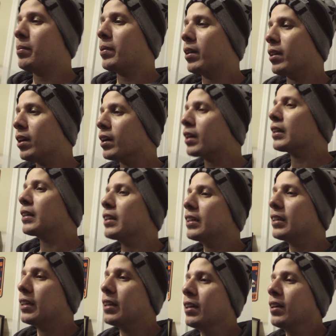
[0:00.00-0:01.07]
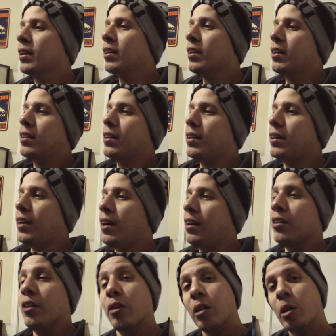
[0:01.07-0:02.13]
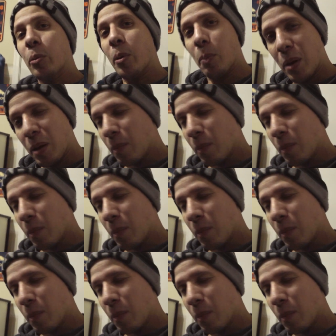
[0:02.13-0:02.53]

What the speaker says: but luckily, you know, a little bit of